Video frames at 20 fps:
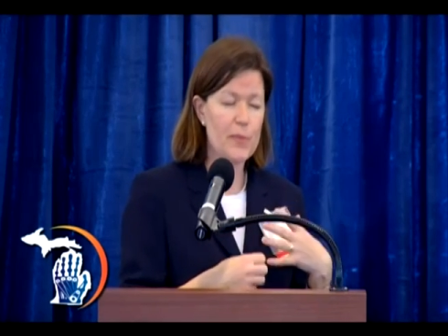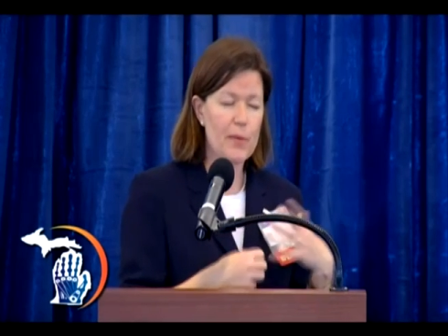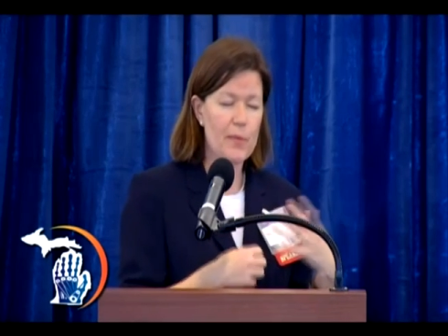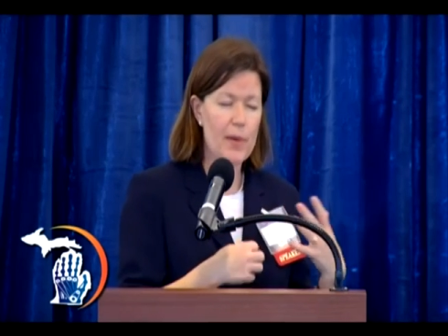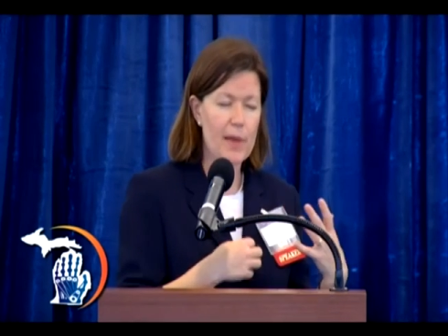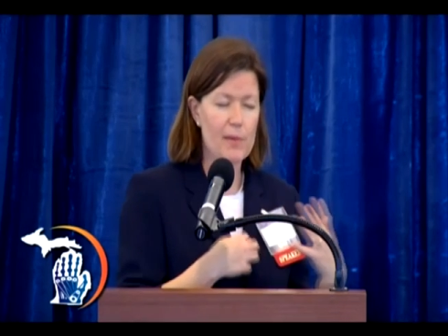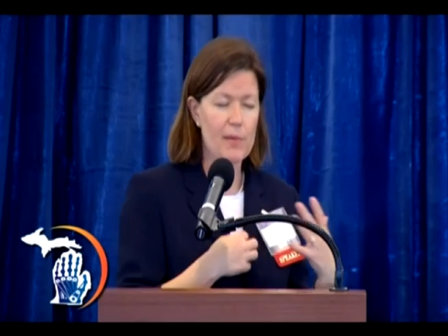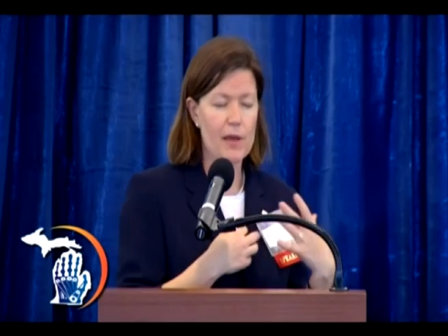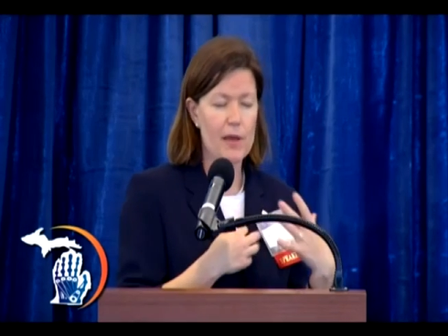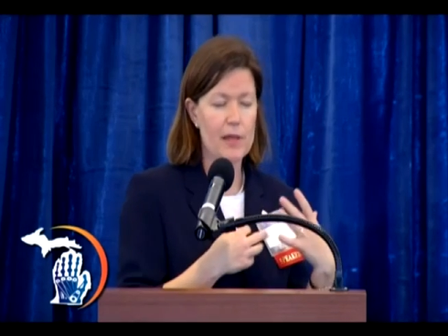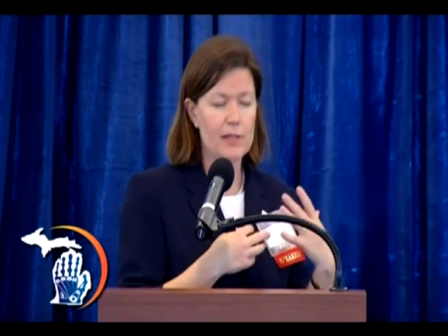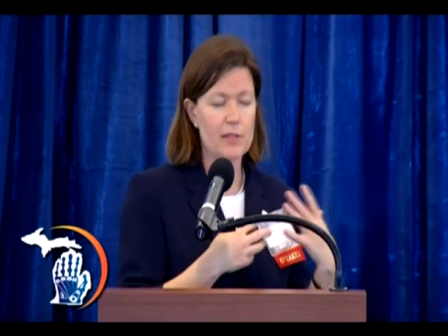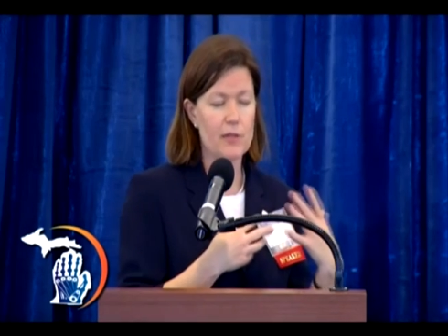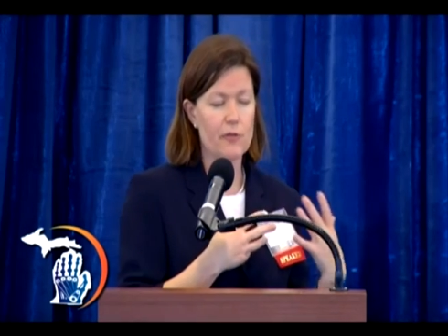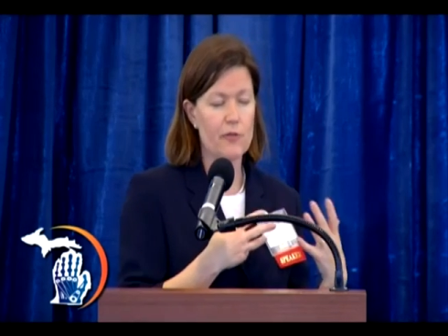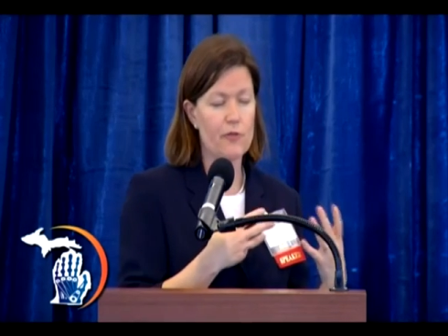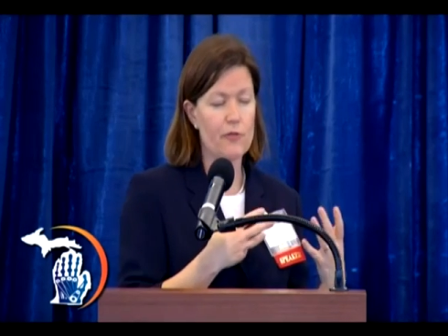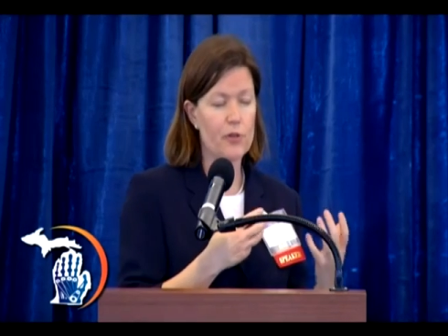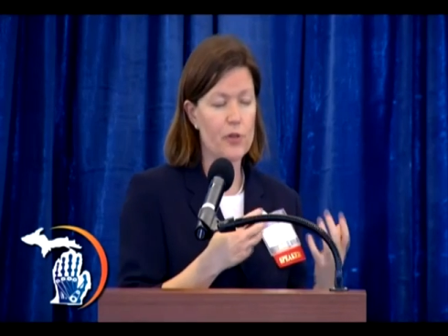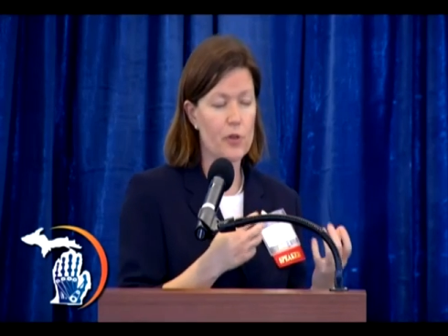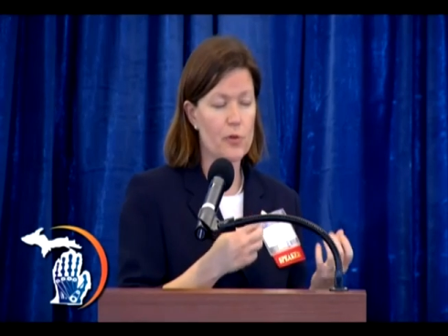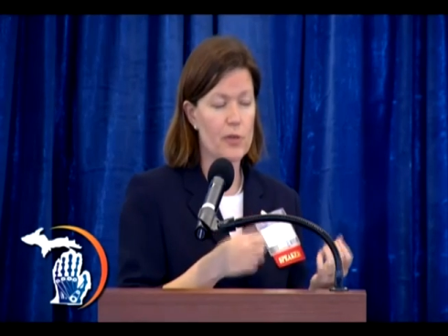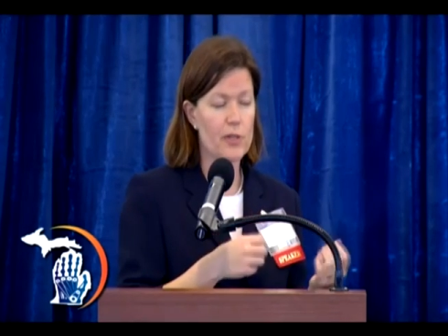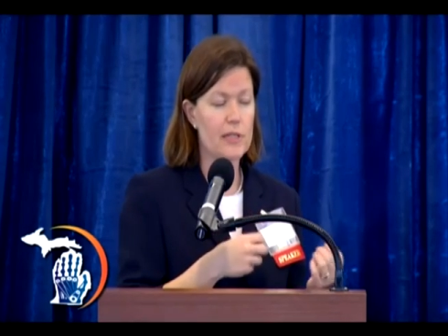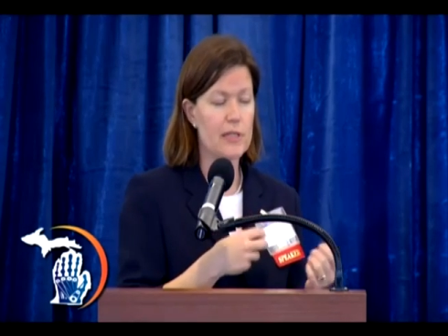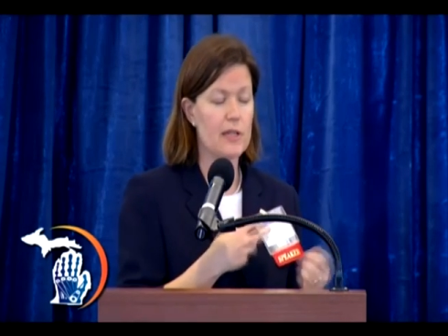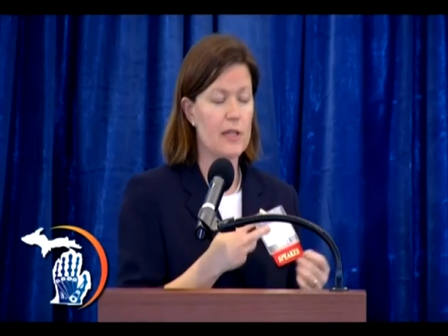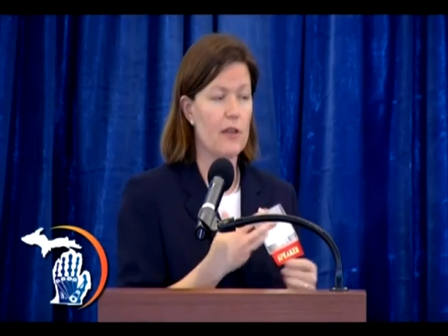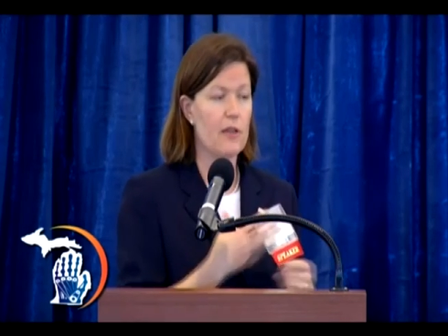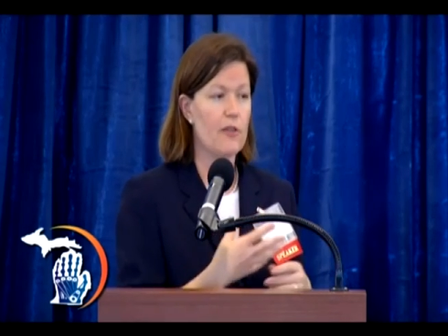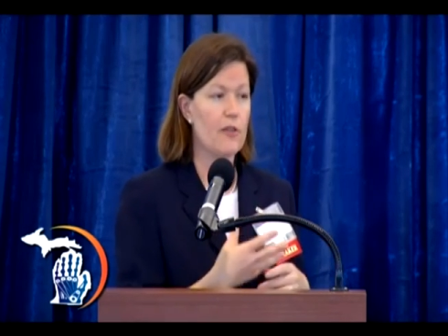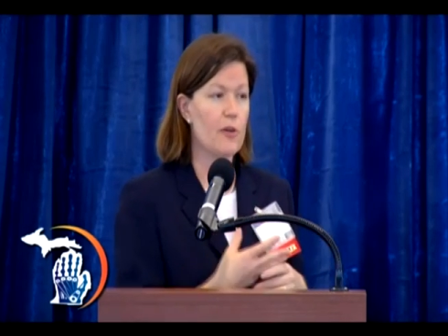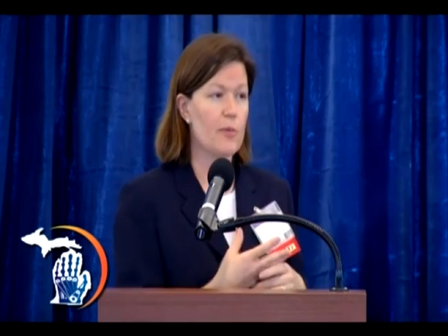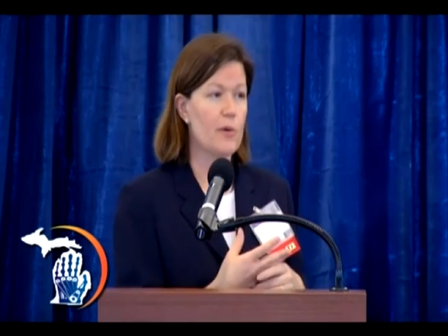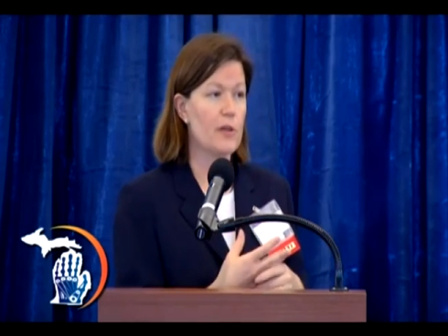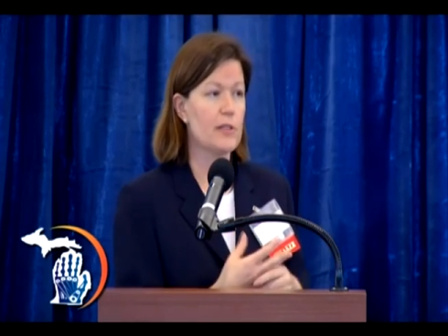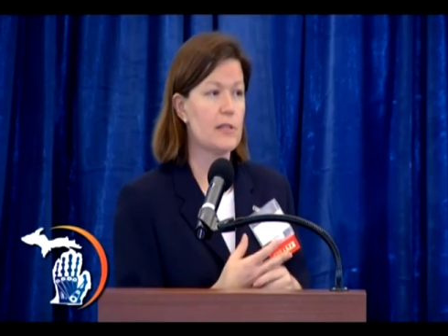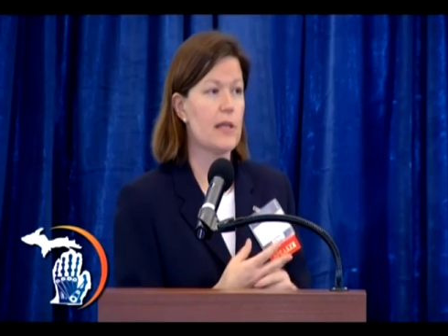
but maybe also fluids and thermal